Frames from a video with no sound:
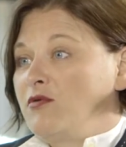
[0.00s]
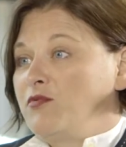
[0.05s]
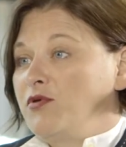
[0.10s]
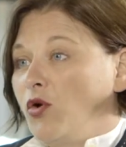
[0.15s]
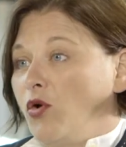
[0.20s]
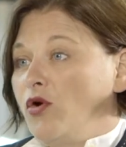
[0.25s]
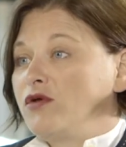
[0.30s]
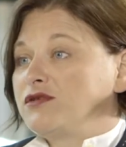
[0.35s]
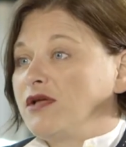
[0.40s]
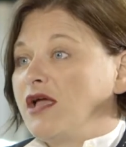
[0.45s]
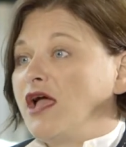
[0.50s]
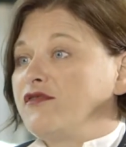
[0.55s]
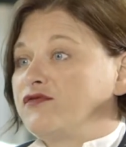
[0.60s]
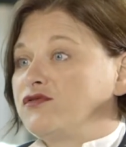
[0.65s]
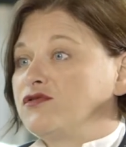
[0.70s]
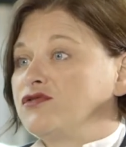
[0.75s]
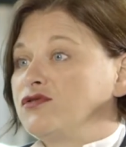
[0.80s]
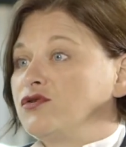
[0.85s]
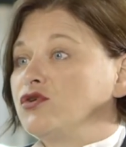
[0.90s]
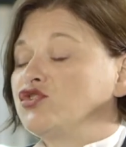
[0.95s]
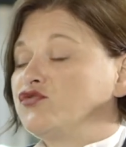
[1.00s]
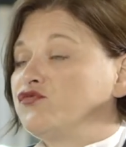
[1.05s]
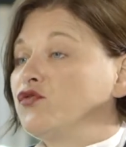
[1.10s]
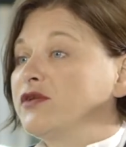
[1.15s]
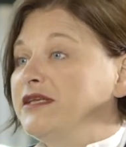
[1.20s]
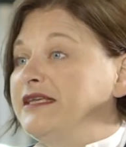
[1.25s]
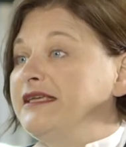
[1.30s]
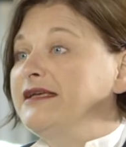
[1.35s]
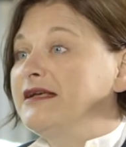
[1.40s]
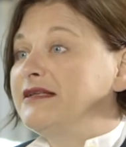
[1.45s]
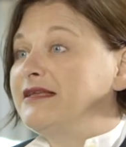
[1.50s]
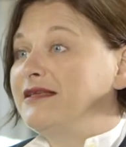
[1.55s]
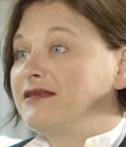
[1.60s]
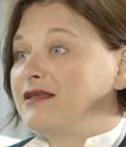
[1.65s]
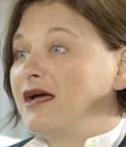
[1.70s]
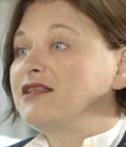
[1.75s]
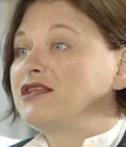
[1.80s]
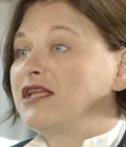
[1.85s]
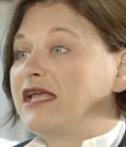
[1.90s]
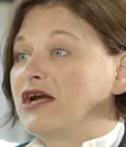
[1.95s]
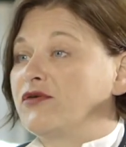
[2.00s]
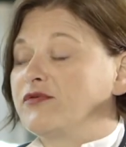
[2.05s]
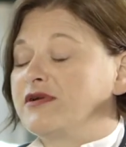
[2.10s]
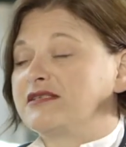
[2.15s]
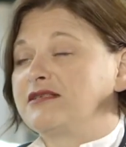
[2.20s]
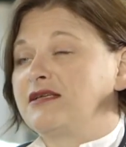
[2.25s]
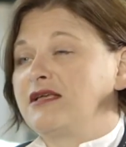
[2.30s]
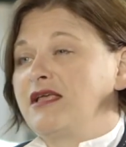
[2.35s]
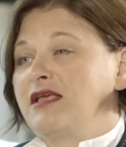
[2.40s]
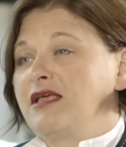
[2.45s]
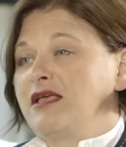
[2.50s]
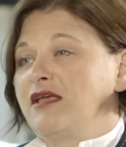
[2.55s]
We also have to search for yield in that areas.